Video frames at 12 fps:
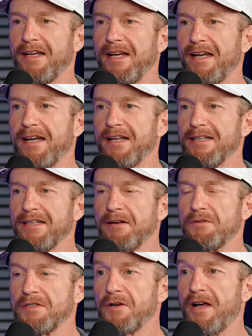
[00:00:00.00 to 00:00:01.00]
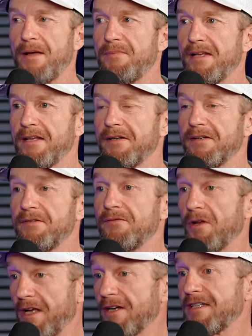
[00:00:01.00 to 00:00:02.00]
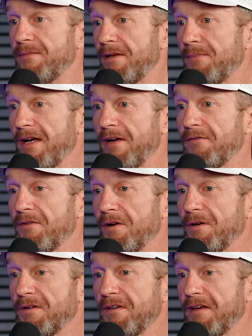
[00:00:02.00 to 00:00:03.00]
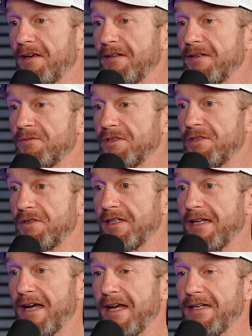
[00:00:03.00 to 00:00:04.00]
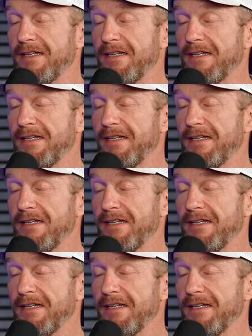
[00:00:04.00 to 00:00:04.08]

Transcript: And I was so happy that Volair sent me a bag first, and I was using that.